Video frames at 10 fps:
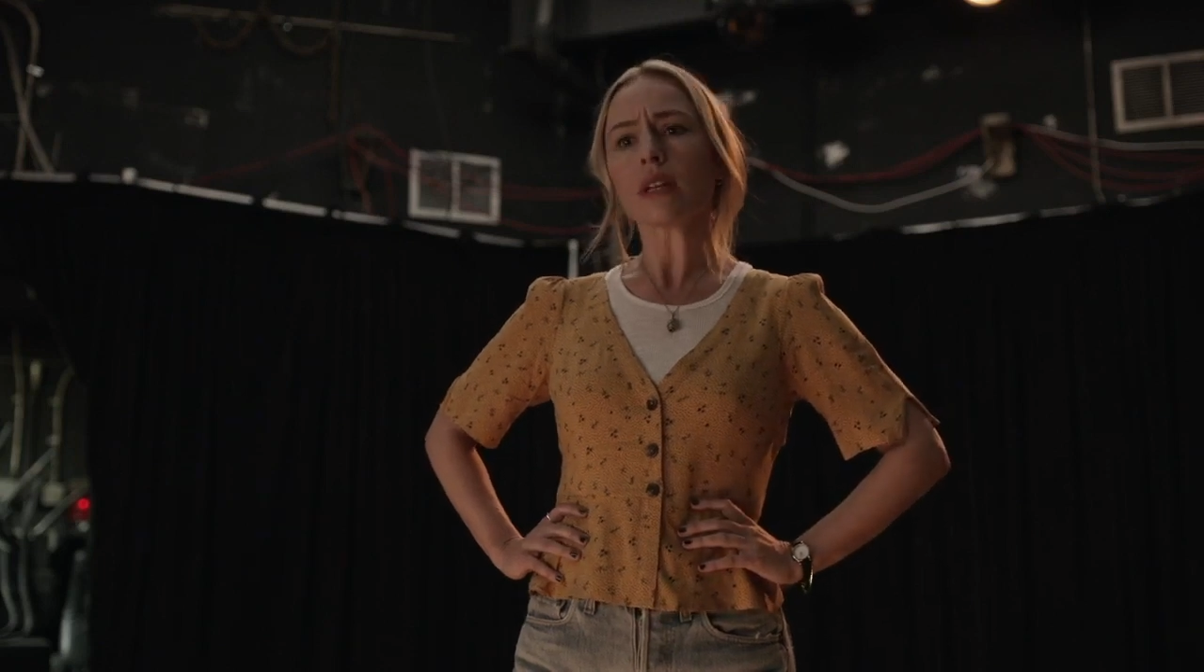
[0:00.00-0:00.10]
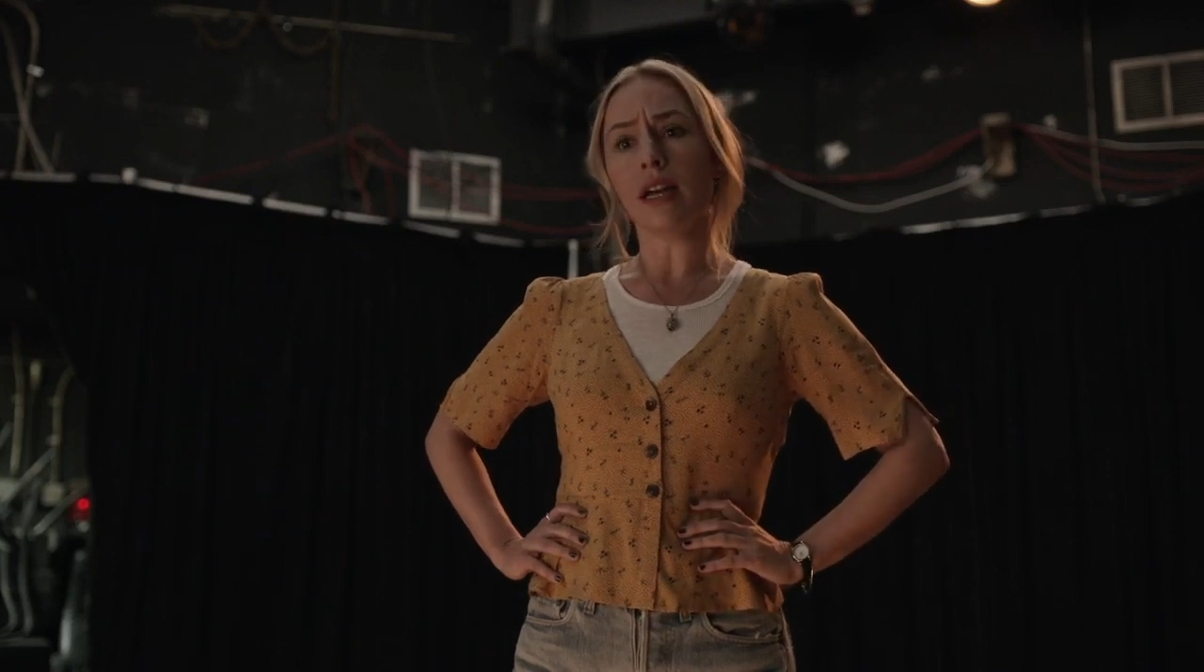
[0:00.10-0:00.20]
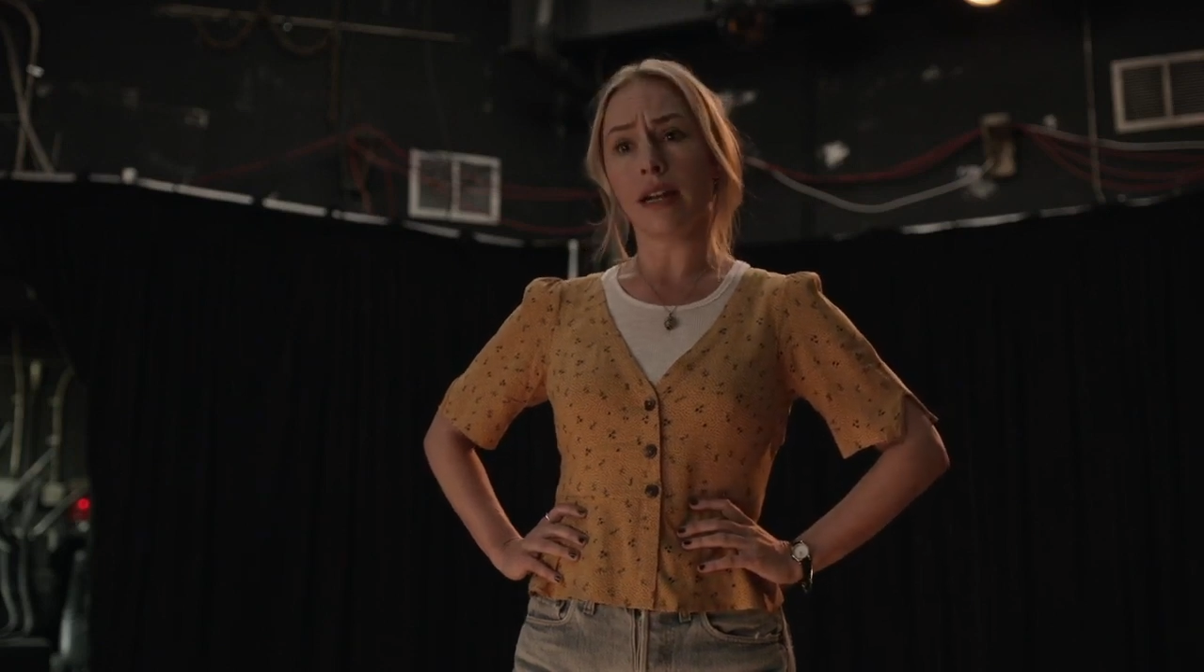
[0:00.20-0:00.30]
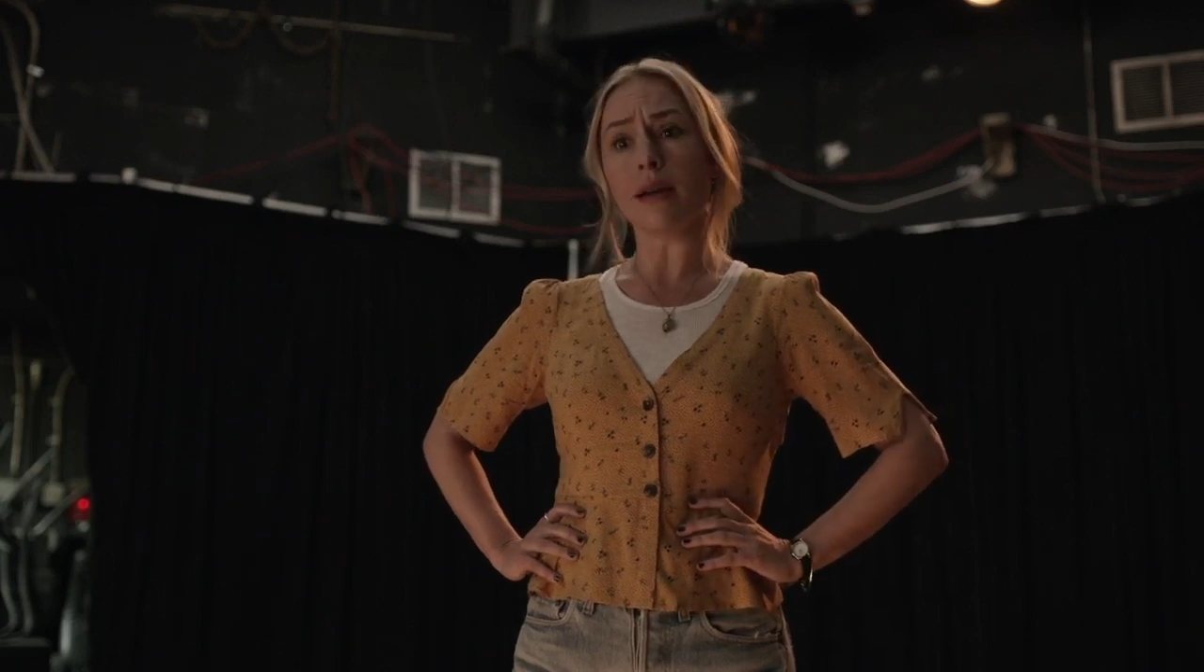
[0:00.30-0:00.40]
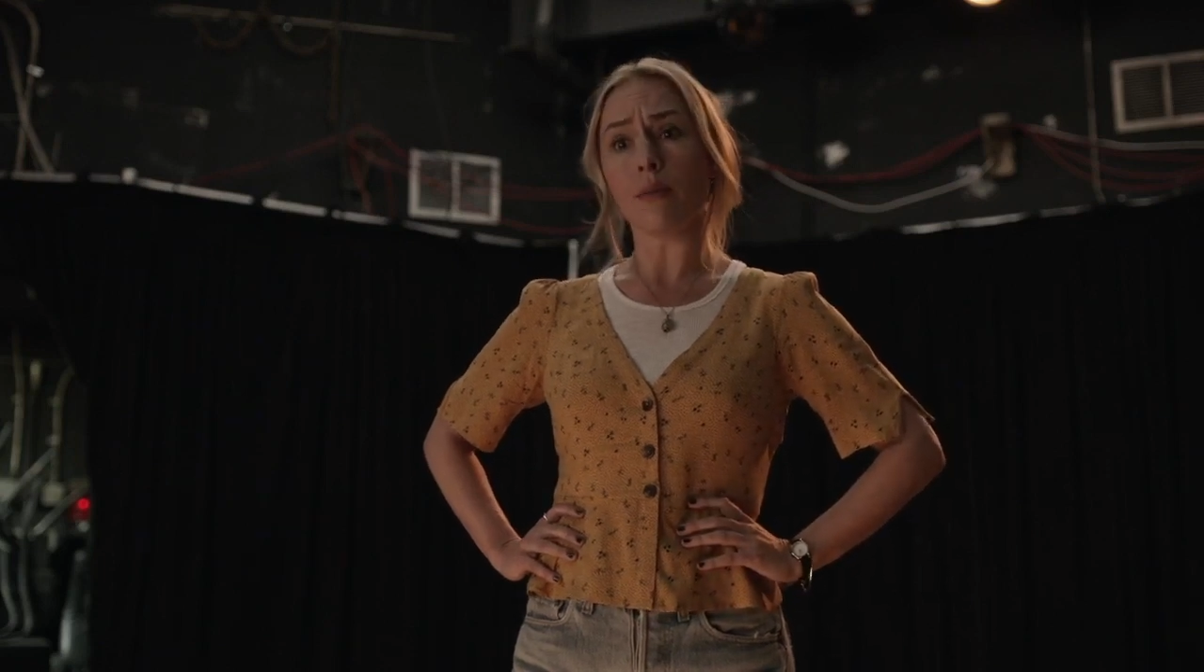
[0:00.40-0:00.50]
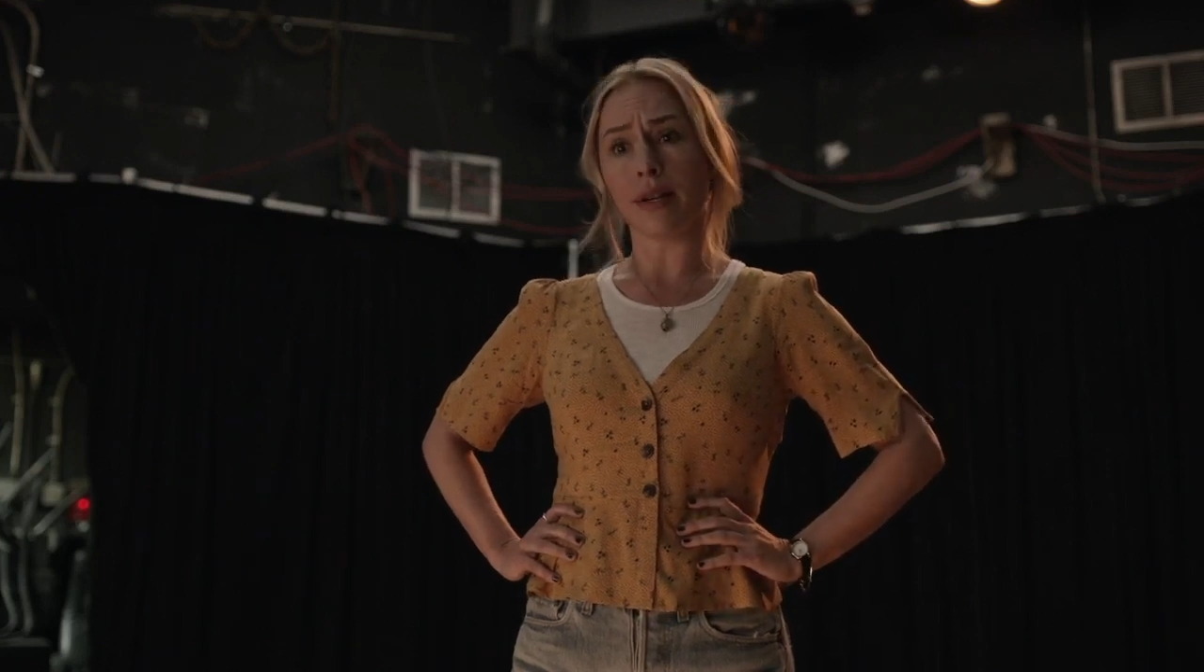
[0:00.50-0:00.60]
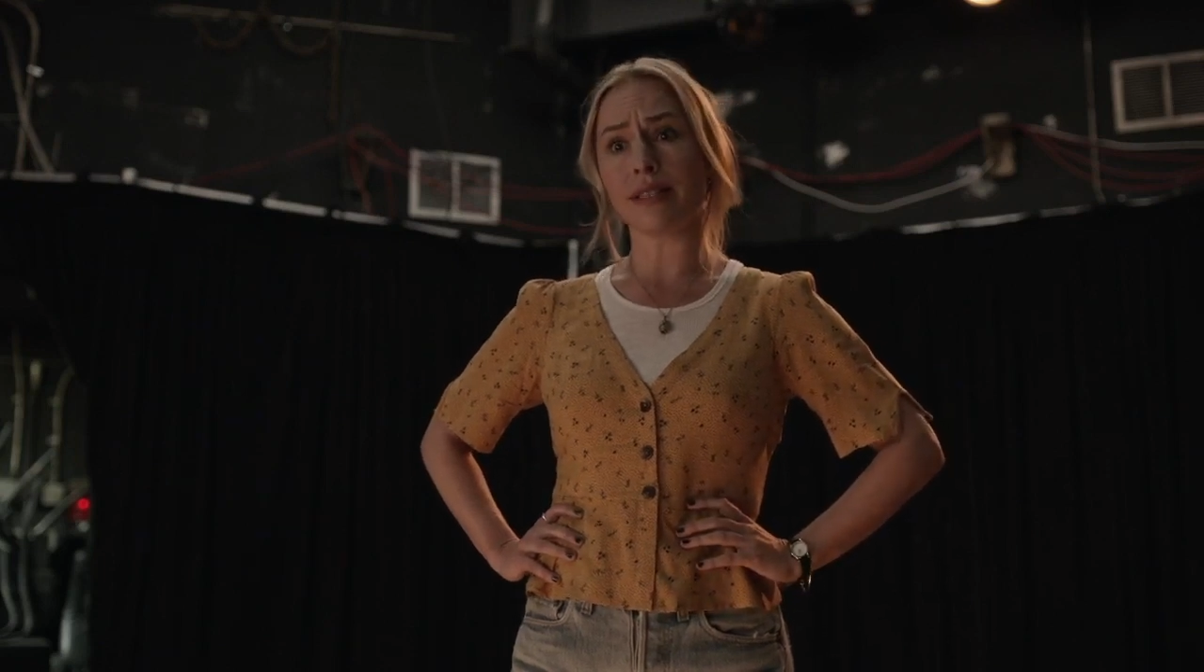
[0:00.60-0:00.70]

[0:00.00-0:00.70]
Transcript: I am with